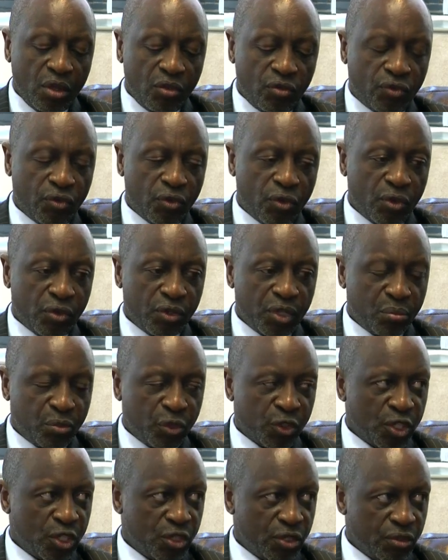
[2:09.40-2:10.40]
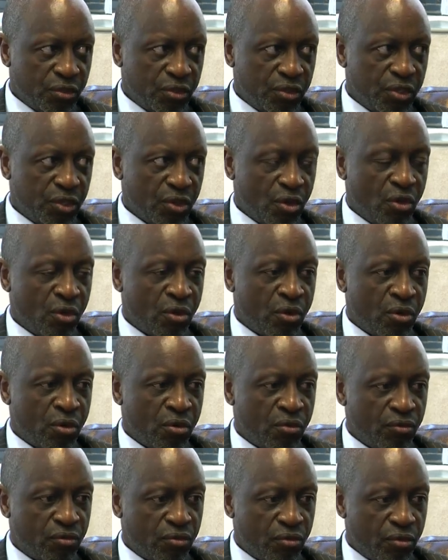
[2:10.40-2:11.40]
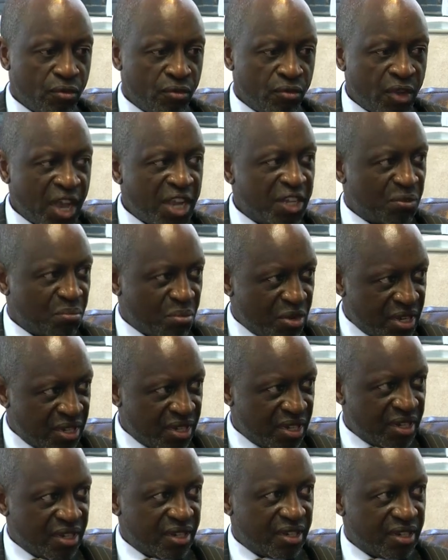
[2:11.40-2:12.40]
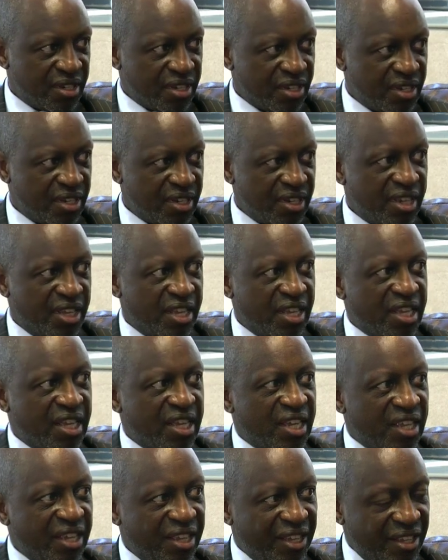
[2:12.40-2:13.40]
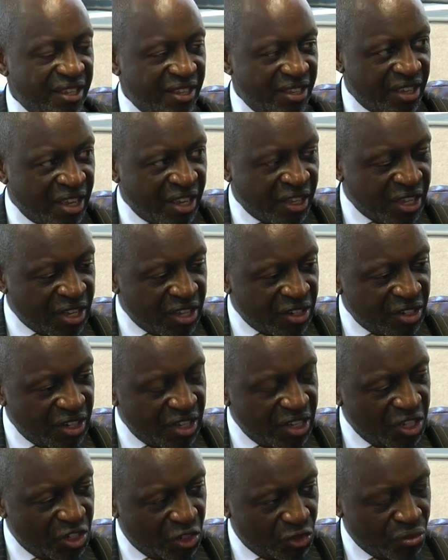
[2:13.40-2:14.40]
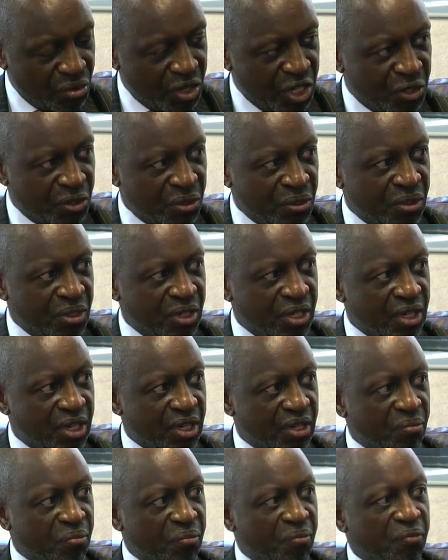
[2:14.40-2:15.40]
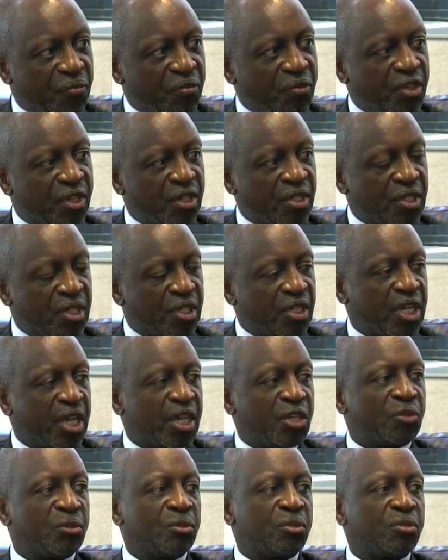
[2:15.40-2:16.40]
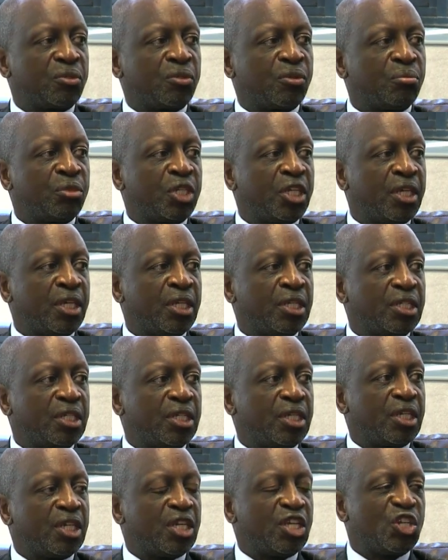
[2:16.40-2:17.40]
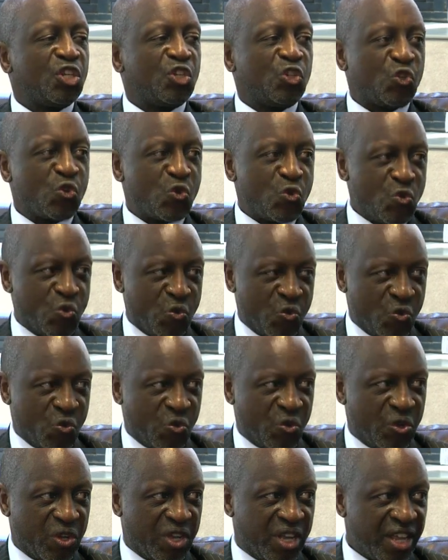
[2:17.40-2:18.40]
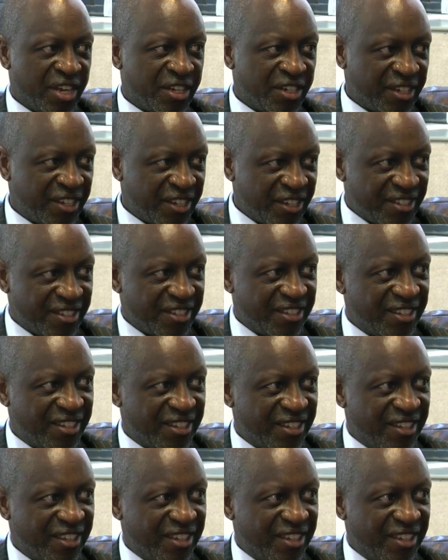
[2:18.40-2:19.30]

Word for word: For the positions of vice president, again, each region is entitled to nominate two candidates.